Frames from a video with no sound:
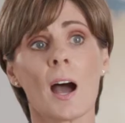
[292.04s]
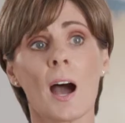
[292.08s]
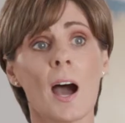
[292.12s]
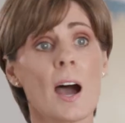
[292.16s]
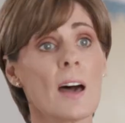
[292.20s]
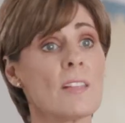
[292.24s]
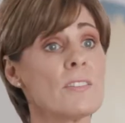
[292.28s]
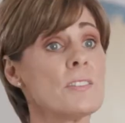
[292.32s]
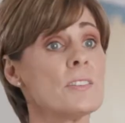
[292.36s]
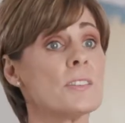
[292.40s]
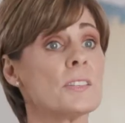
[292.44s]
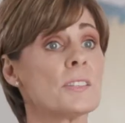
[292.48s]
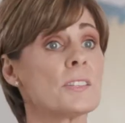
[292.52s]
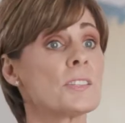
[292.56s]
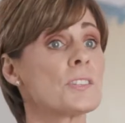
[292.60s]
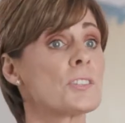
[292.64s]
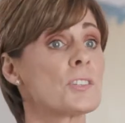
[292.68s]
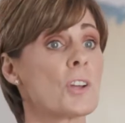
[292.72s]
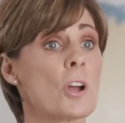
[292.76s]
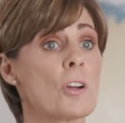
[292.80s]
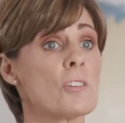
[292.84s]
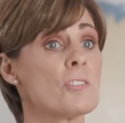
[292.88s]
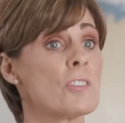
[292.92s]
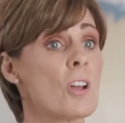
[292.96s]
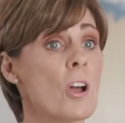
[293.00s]
Others
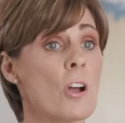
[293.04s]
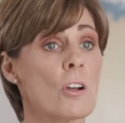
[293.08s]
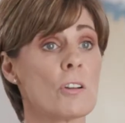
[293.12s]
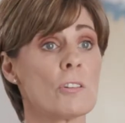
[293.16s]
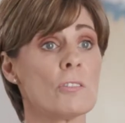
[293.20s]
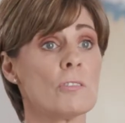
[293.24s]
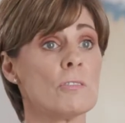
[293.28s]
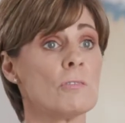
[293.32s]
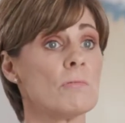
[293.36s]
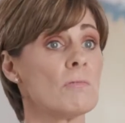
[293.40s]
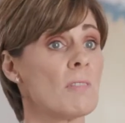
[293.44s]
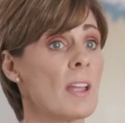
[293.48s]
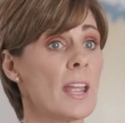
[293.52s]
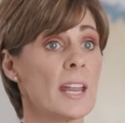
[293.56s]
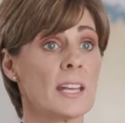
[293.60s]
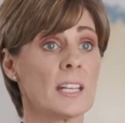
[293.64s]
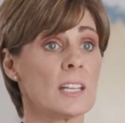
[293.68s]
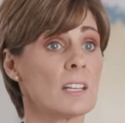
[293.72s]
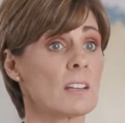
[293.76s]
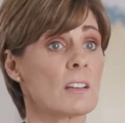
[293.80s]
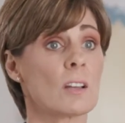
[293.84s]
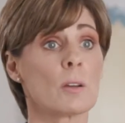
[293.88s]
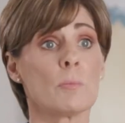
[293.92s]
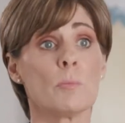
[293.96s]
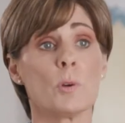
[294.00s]
don't own
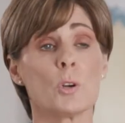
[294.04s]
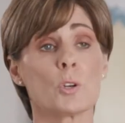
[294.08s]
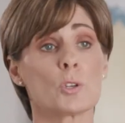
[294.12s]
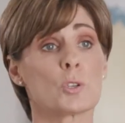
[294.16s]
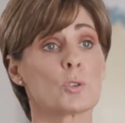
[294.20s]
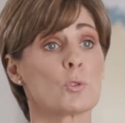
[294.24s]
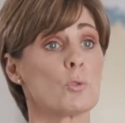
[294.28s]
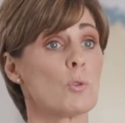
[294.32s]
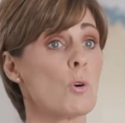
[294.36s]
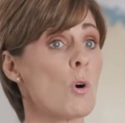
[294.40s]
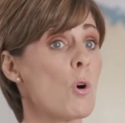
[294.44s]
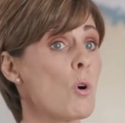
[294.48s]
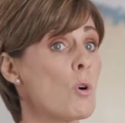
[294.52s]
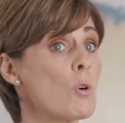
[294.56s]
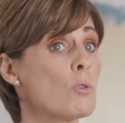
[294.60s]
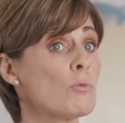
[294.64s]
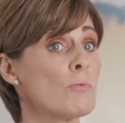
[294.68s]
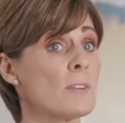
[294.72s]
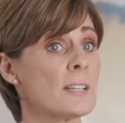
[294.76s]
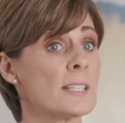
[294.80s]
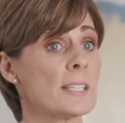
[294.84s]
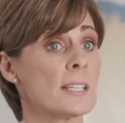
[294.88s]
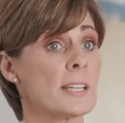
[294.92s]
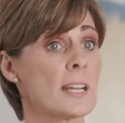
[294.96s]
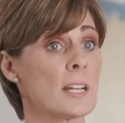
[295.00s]
any commercial or
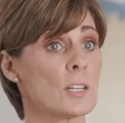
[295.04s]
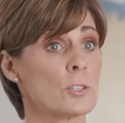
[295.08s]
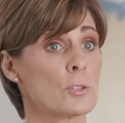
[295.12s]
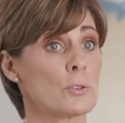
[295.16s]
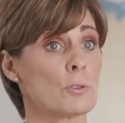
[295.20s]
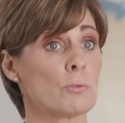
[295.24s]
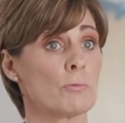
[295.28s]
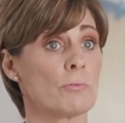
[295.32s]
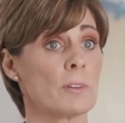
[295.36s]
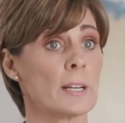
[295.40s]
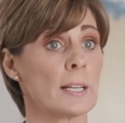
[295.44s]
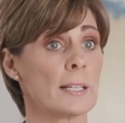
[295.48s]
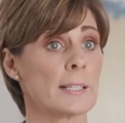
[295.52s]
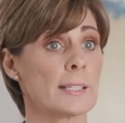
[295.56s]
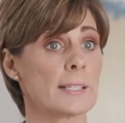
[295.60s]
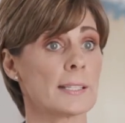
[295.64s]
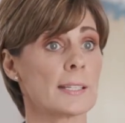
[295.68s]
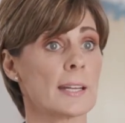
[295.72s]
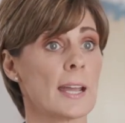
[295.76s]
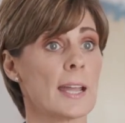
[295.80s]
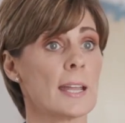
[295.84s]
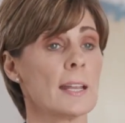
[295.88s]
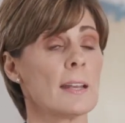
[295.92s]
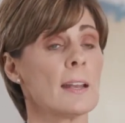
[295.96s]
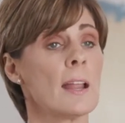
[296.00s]
residential real
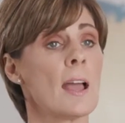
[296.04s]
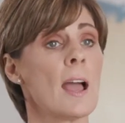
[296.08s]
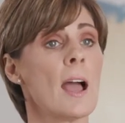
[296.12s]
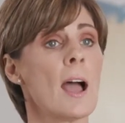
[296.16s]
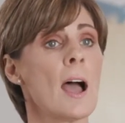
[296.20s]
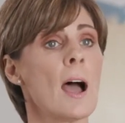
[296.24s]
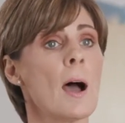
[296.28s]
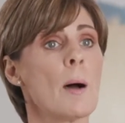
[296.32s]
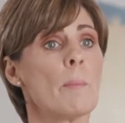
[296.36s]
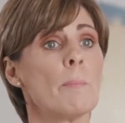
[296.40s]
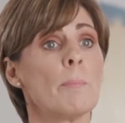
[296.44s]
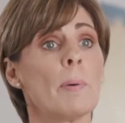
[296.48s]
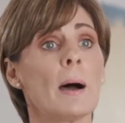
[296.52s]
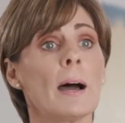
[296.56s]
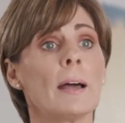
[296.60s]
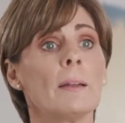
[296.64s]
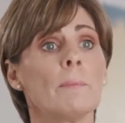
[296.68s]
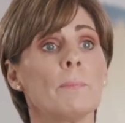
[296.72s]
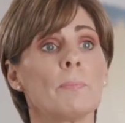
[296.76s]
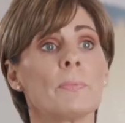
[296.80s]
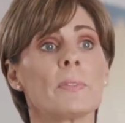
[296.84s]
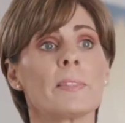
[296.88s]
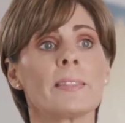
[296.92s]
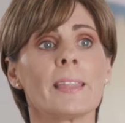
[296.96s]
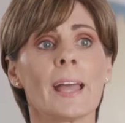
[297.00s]
estate, but
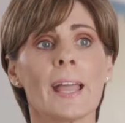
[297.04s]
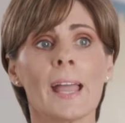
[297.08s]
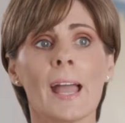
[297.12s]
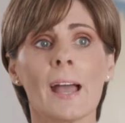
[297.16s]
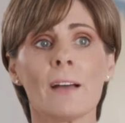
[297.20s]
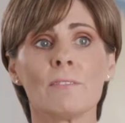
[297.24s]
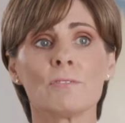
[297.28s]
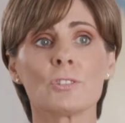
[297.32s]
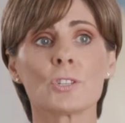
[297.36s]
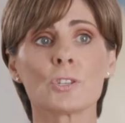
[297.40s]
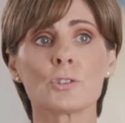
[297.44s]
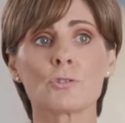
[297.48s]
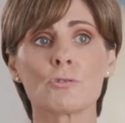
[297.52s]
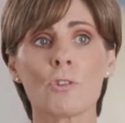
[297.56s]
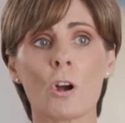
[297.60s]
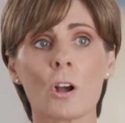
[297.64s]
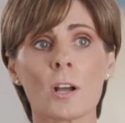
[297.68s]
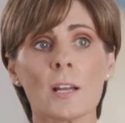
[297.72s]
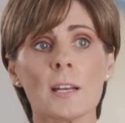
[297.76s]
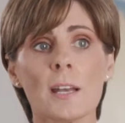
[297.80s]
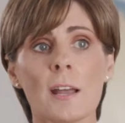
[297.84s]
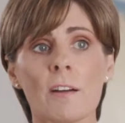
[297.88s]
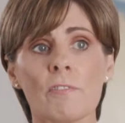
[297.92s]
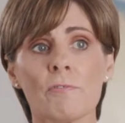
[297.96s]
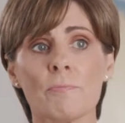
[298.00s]
they have strong
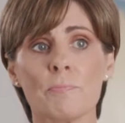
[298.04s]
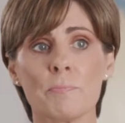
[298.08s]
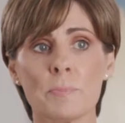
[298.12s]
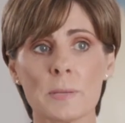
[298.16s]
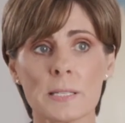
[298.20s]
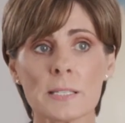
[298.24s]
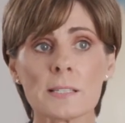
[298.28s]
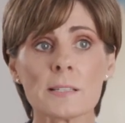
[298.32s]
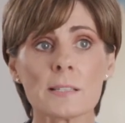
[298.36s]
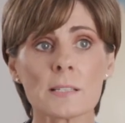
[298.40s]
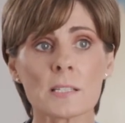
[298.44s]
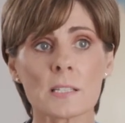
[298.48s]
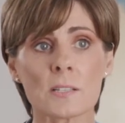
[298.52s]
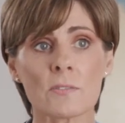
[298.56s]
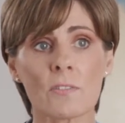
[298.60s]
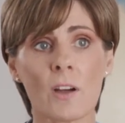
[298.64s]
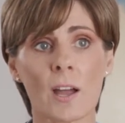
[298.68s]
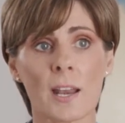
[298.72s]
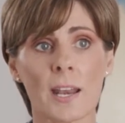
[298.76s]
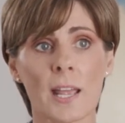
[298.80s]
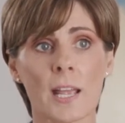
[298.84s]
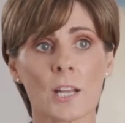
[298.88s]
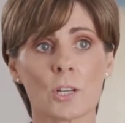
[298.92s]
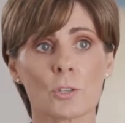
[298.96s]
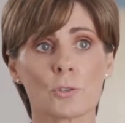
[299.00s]
enough business
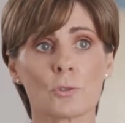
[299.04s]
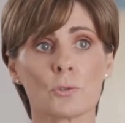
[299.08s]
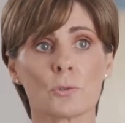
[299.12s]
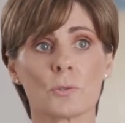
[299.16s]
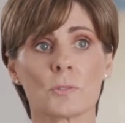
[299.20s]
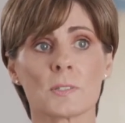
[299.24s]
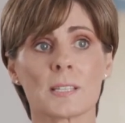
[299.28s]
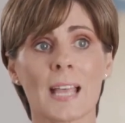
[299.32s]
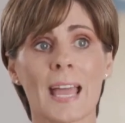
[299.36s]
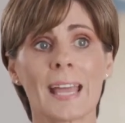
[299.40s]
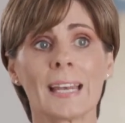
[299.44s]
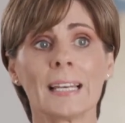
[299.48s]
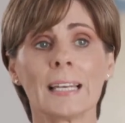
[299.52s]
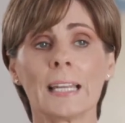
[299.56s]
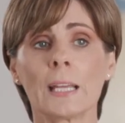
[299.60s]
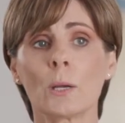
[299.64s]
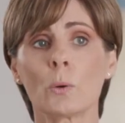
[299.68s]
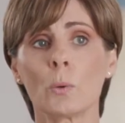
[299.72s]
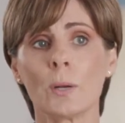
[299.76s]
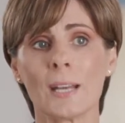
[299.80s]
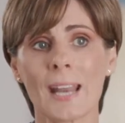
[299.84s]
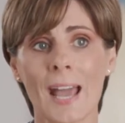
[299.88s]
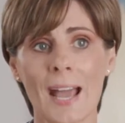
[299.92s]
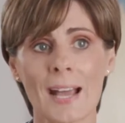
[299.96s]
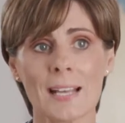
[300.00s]
financials and
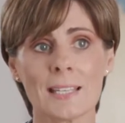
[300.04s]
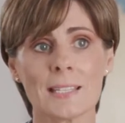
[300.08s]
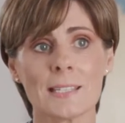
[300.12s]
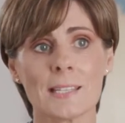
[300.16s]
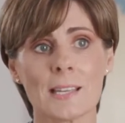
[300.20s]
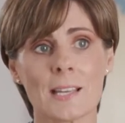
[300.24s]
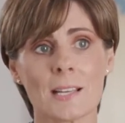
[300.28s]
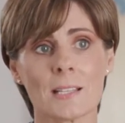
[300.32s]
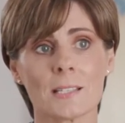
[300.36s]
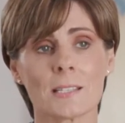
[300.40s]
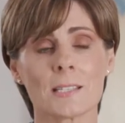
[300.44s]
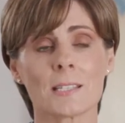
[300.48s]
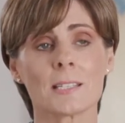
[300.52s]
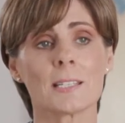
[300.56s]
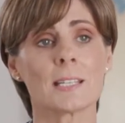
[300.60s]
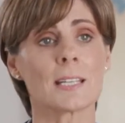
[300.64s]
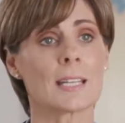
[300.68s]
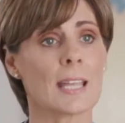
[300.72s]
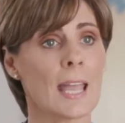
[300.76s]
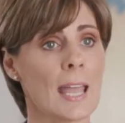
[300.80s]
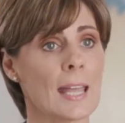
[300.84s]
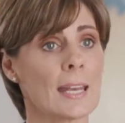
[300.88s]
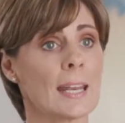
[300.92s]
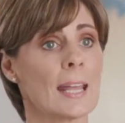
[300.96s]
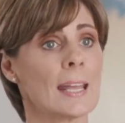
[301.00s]
liquid assets to
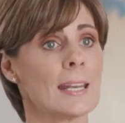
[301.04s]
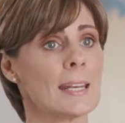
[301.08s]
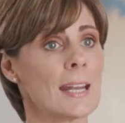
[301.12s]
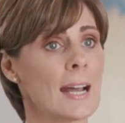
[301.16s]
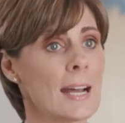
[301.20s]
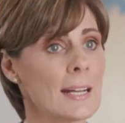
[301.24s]
get an